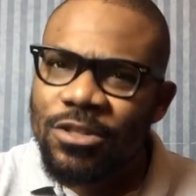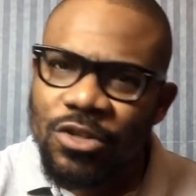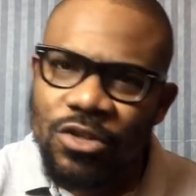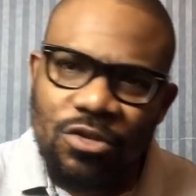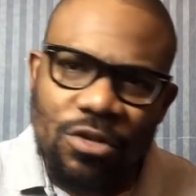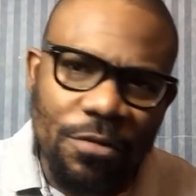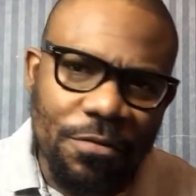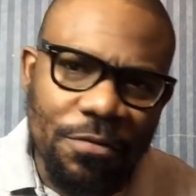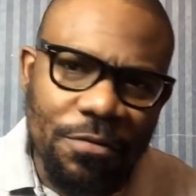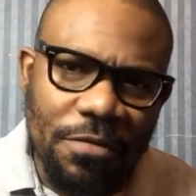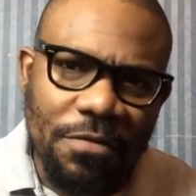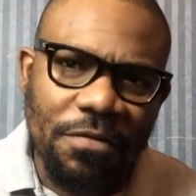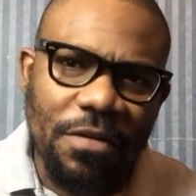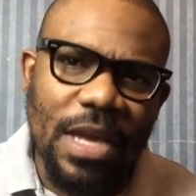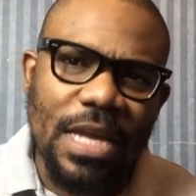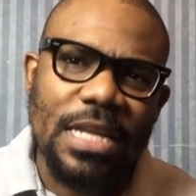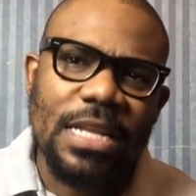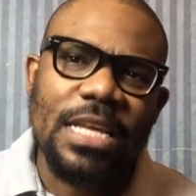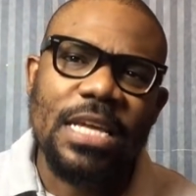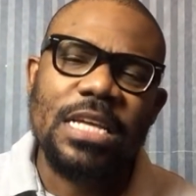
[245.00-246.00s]

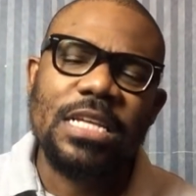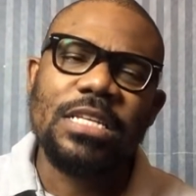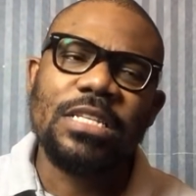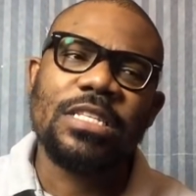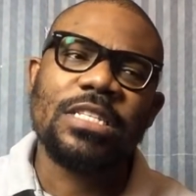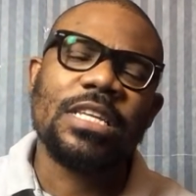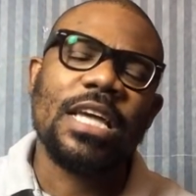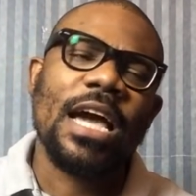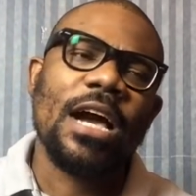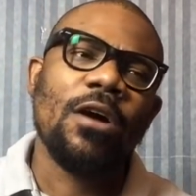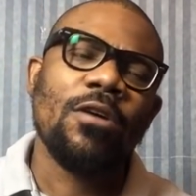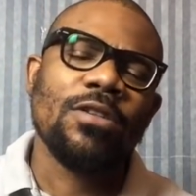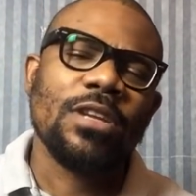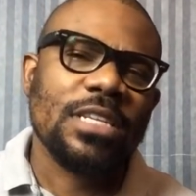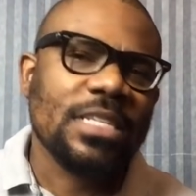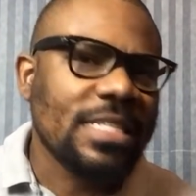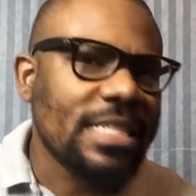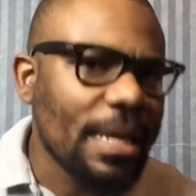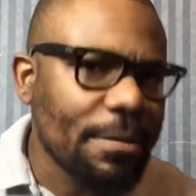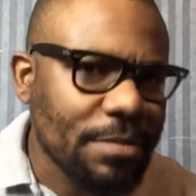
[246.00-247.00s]
catastrophic failings,
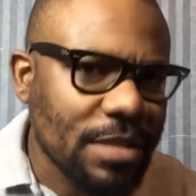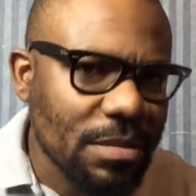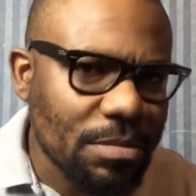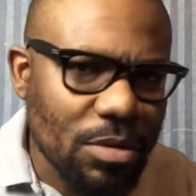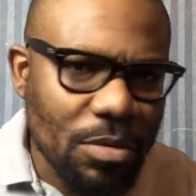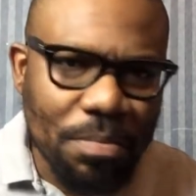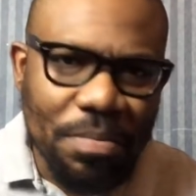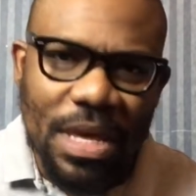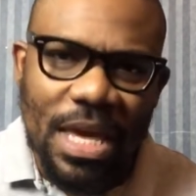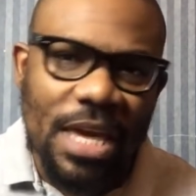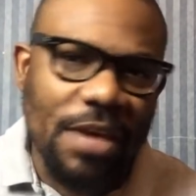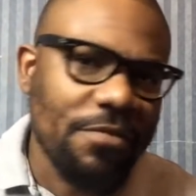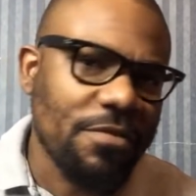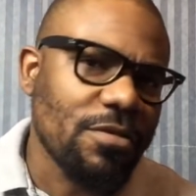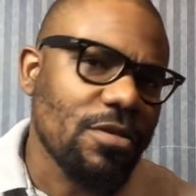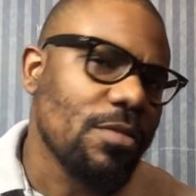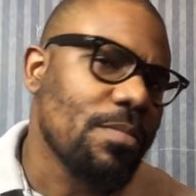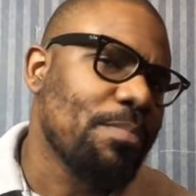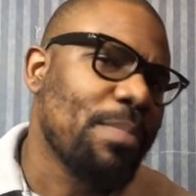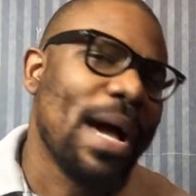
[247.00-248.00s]
unacceptable
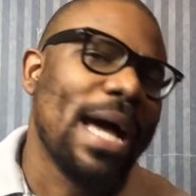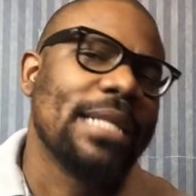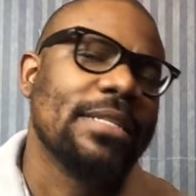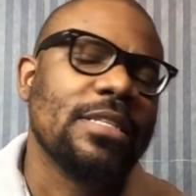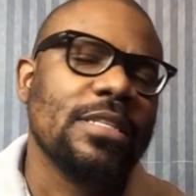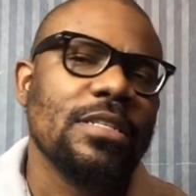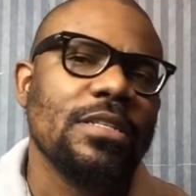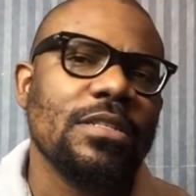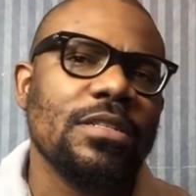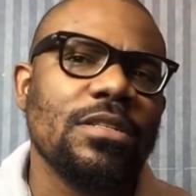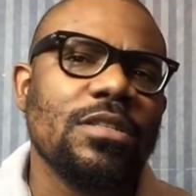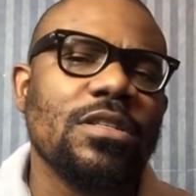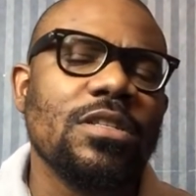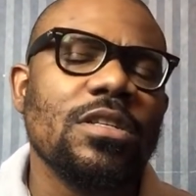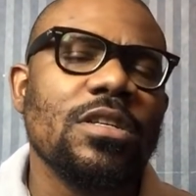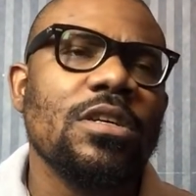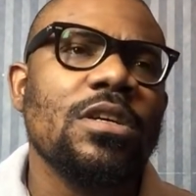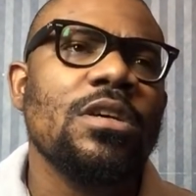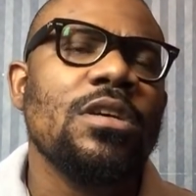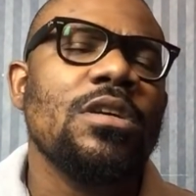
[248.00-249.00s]
behavioral
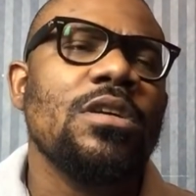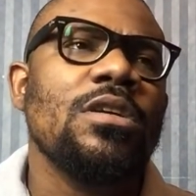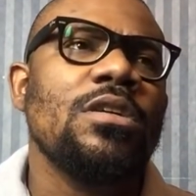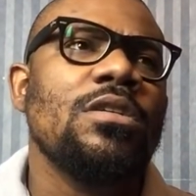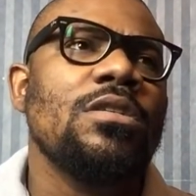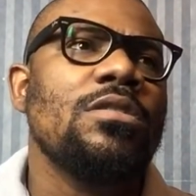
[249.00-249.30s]
patterns,